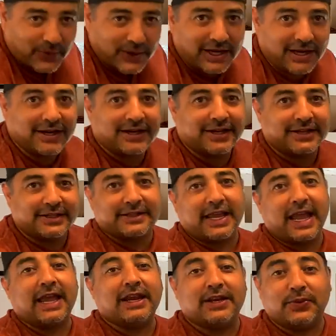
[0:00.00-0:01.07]
we needed to
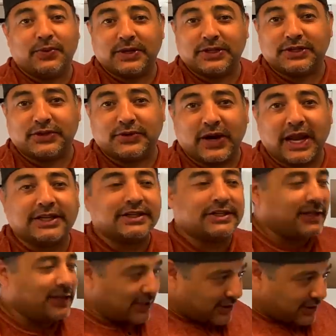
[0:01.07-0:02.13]
sand in which
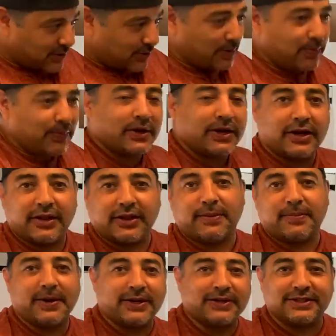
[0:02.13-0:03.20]
direction. And so we put it on the
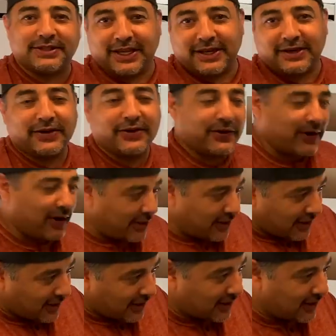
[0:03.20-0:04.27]
belt sander, or on
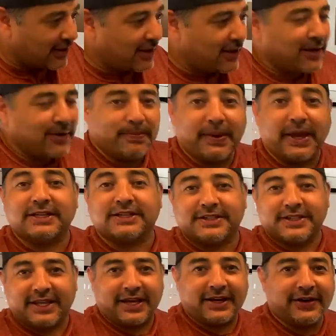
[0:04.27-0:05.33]
the bench
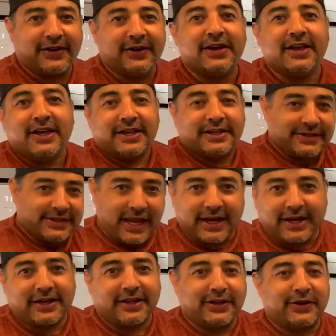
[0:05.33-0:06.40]
sander,
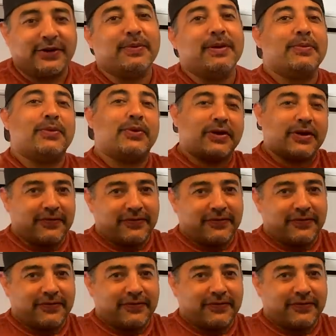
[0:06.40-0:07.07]
sanded a little bit more,